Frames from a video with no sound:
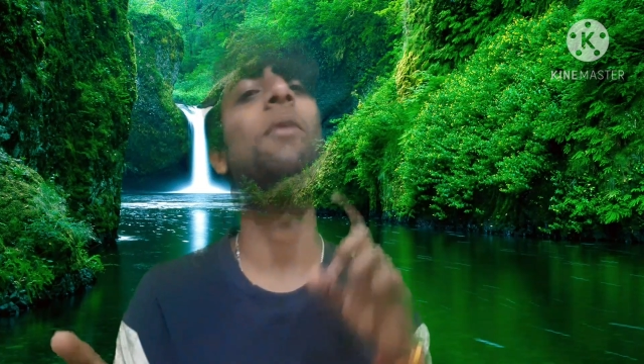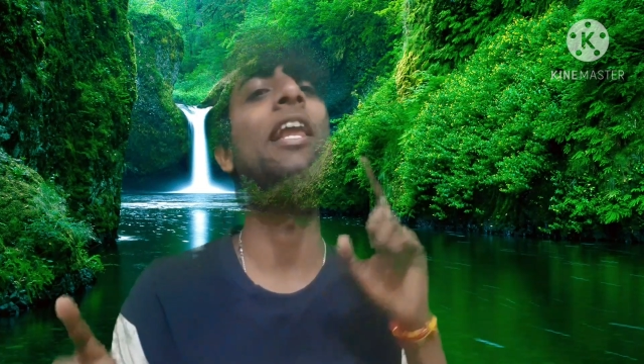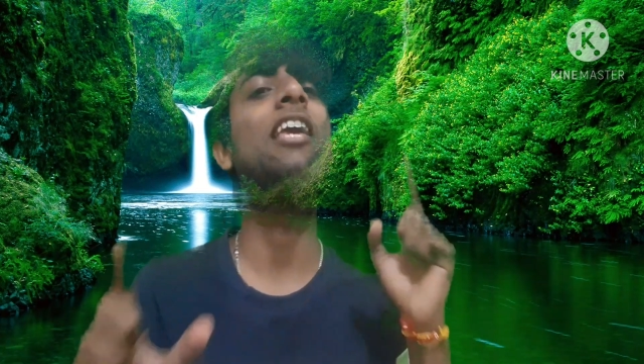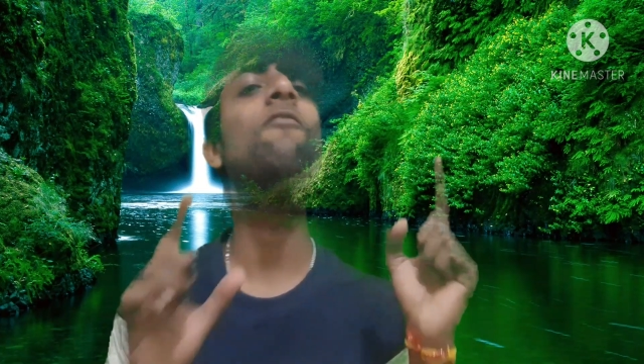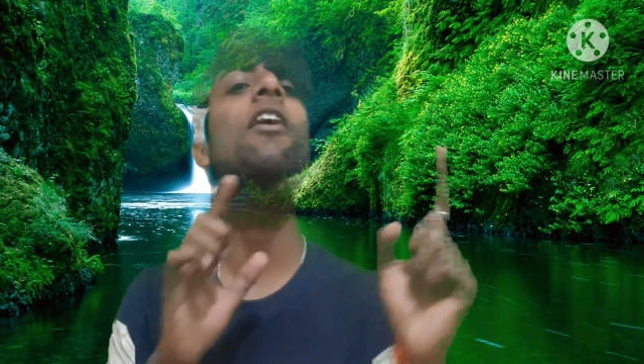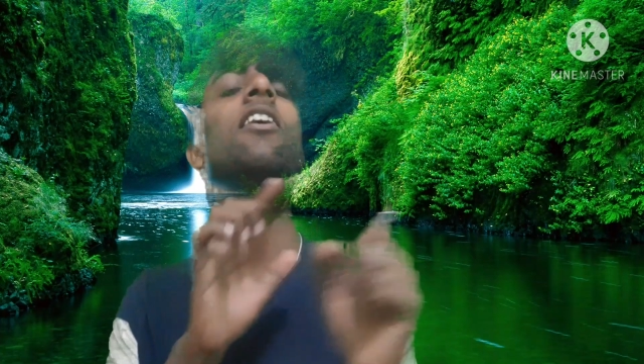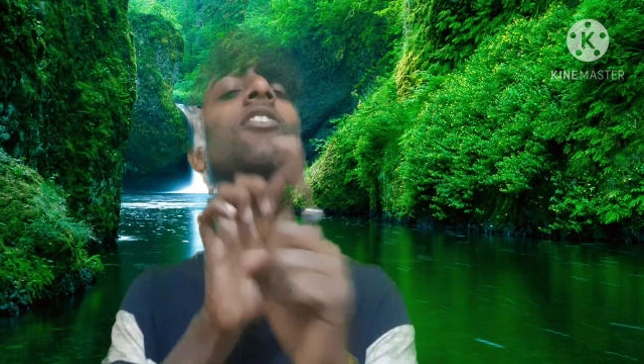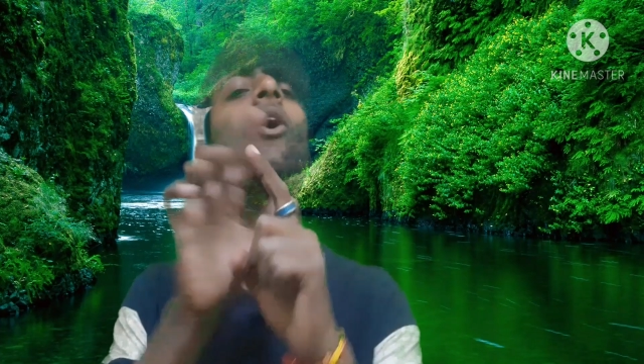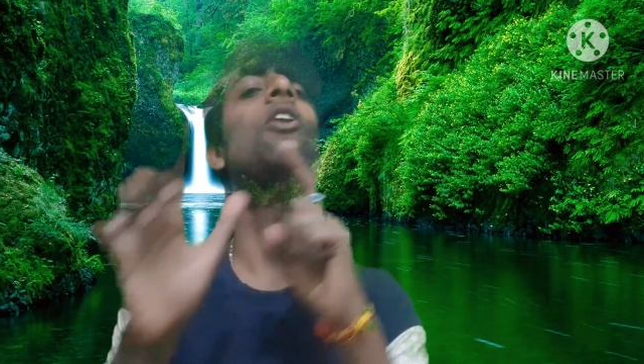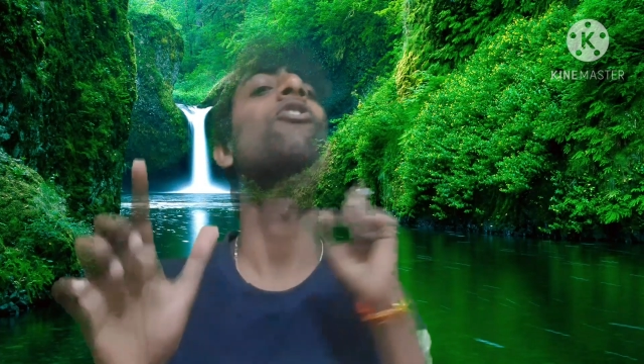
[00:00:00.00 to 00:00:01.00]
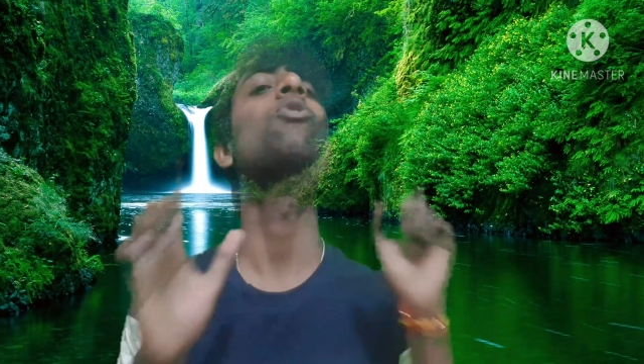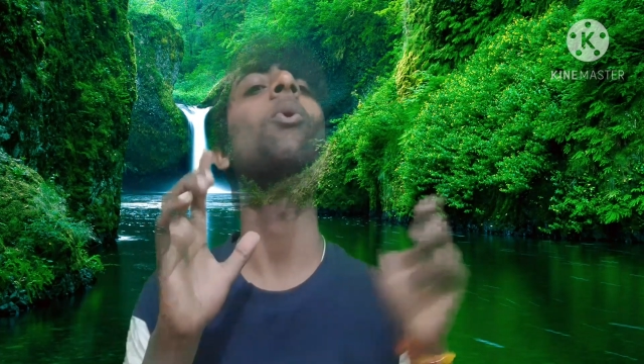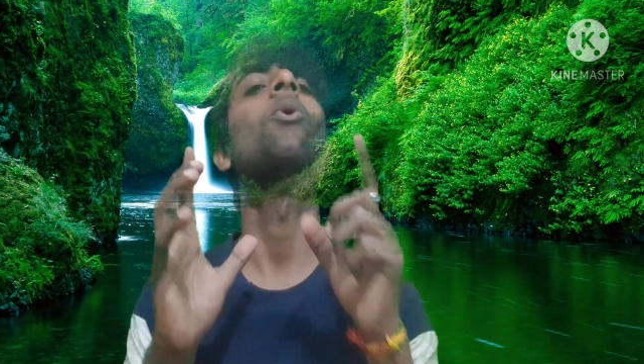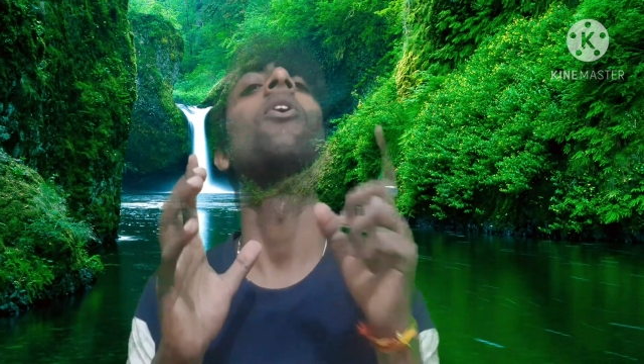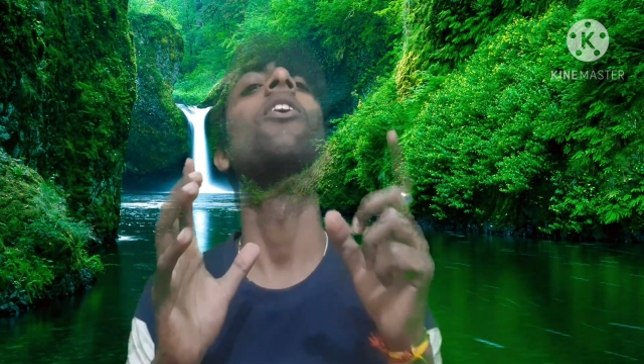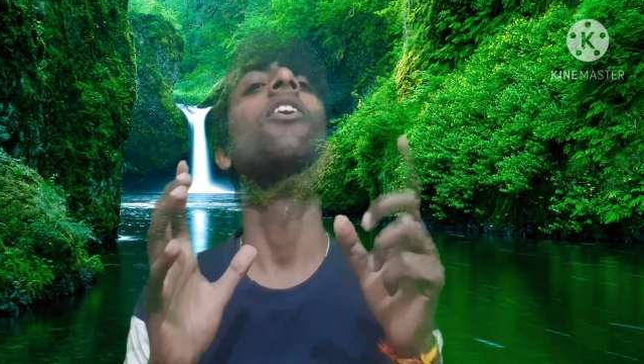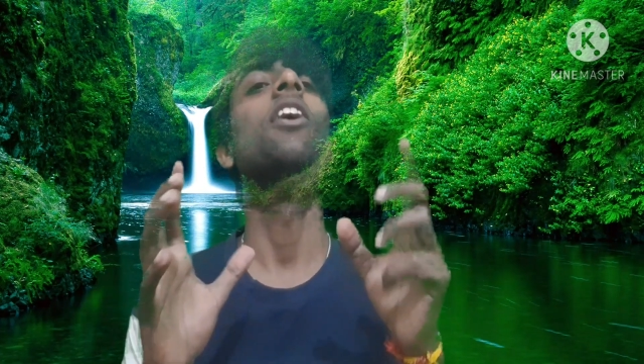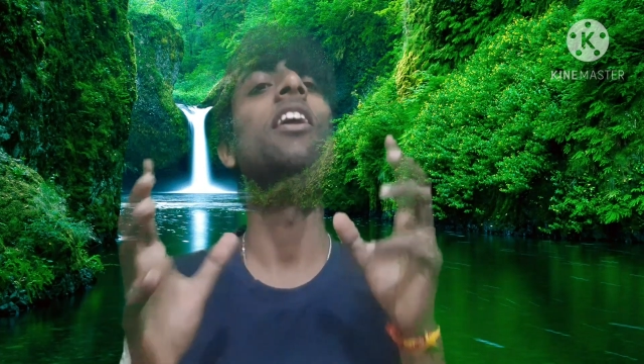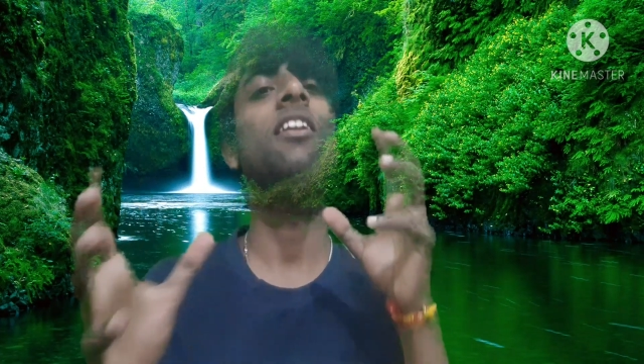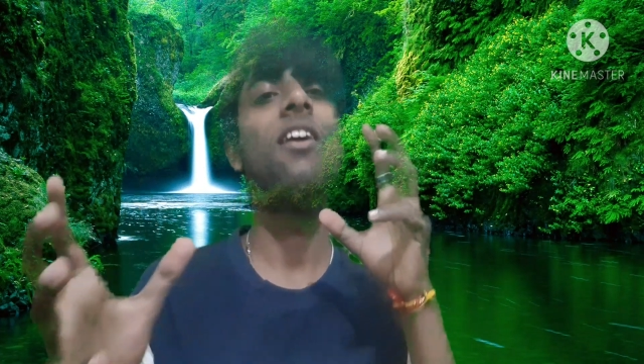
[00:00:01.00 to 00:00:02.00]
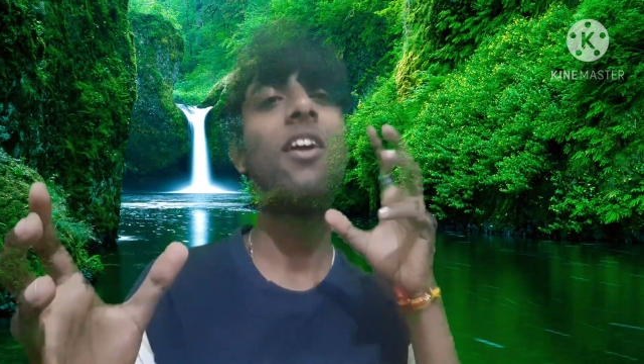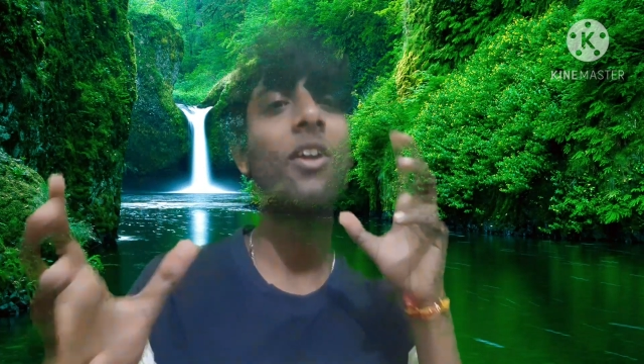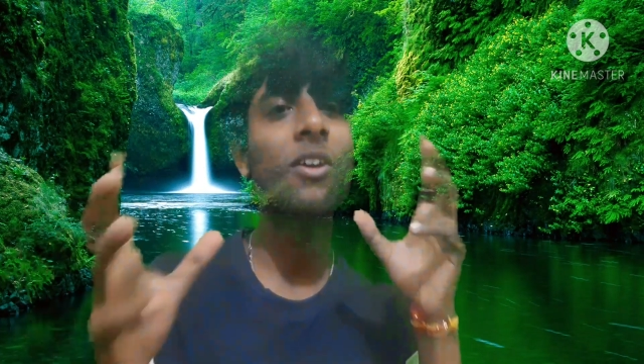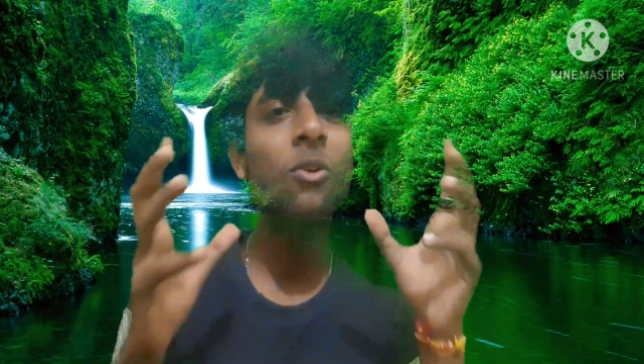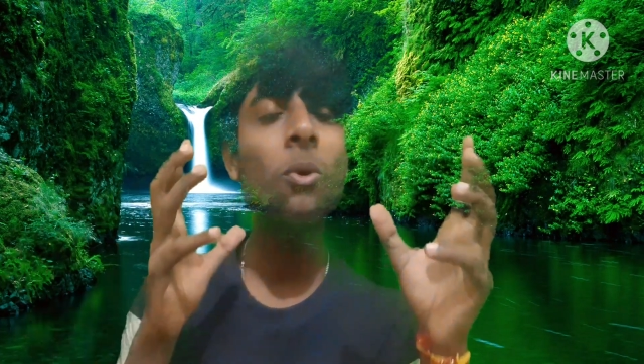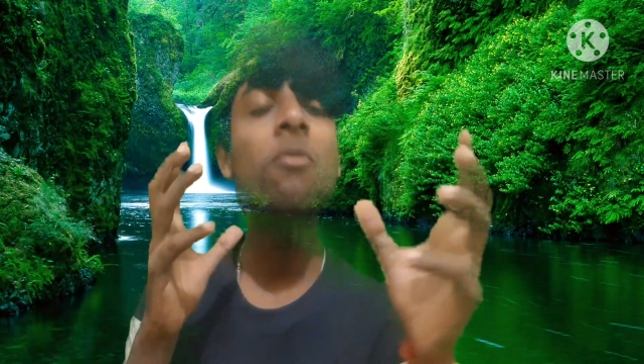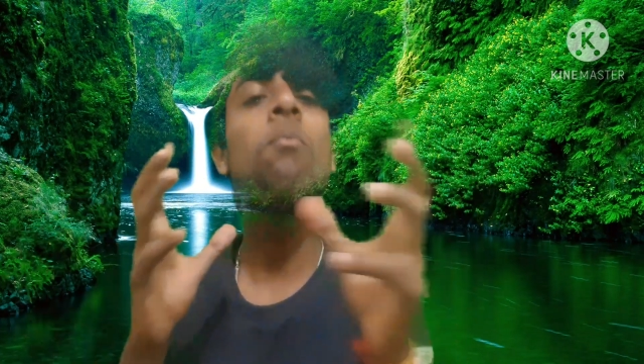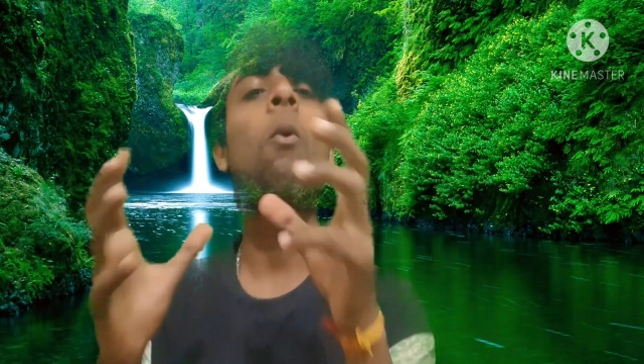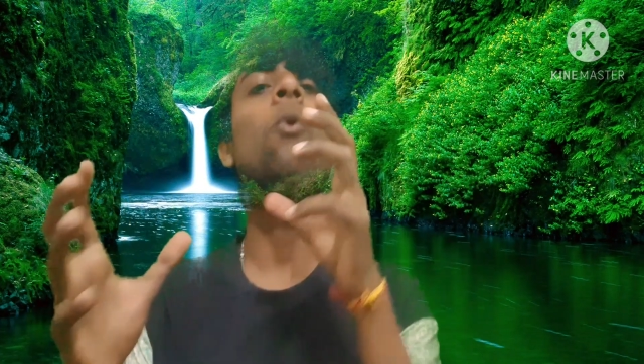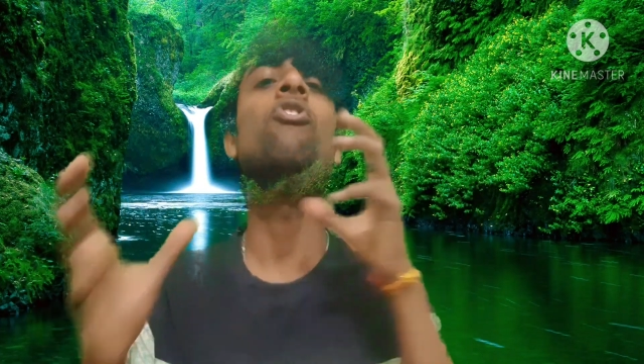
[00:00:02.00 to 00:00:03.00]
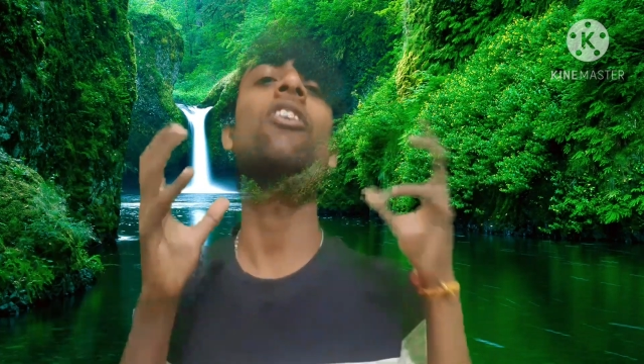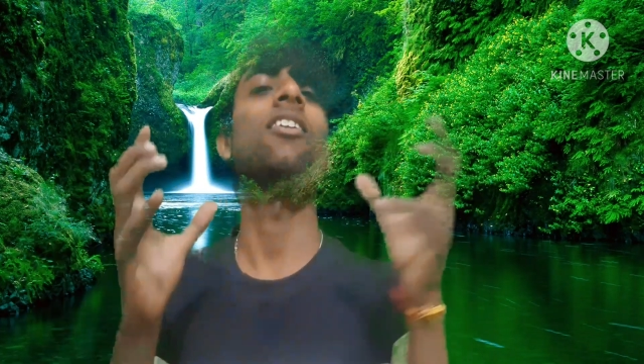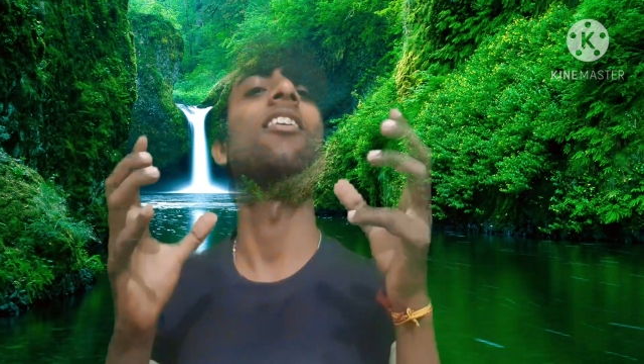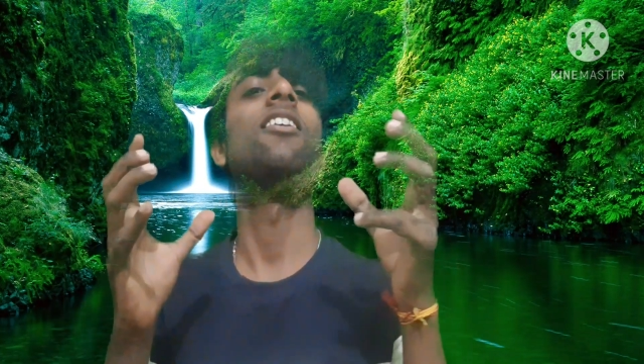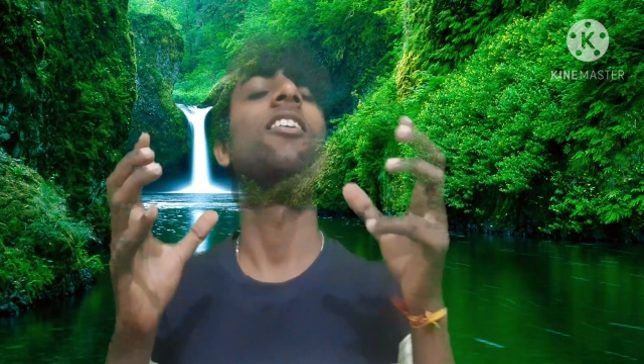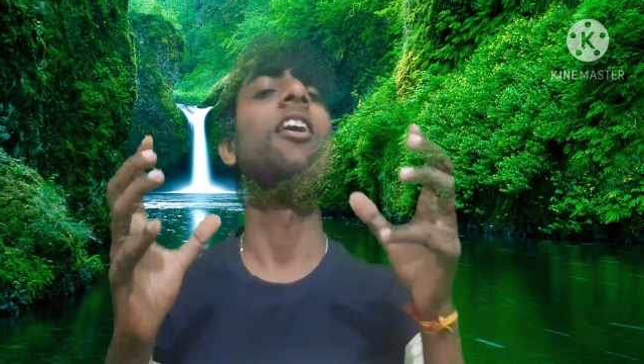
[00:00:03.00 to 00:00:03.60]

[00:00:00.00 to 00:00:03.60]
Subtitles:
Milky Way is also in motion